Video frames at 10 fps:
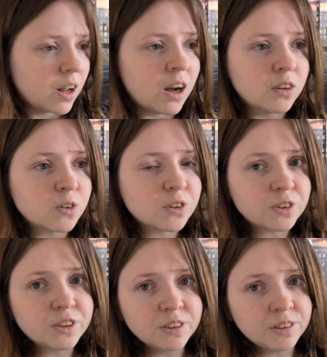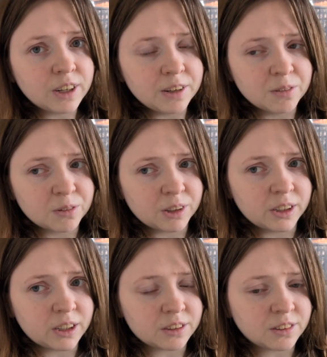I also didn't even really
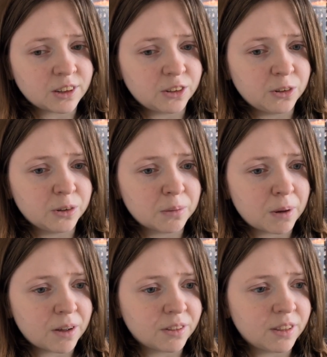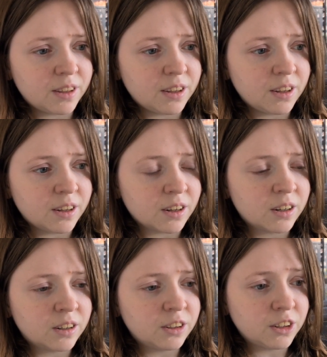get to tell you about the
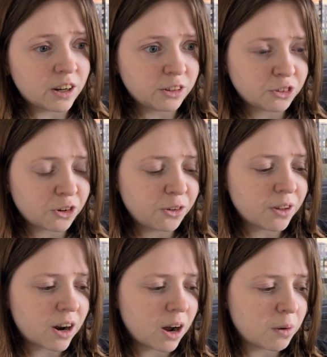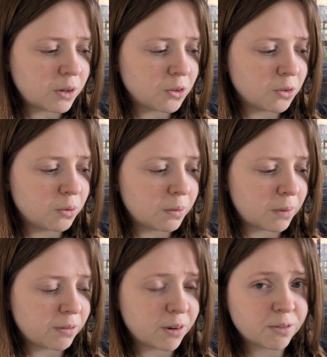yarn show that I went to with
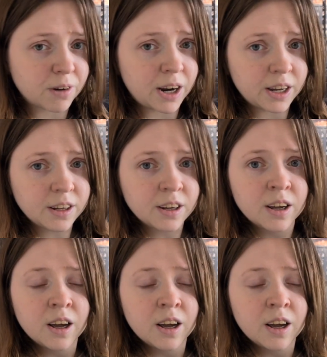my friend Ray.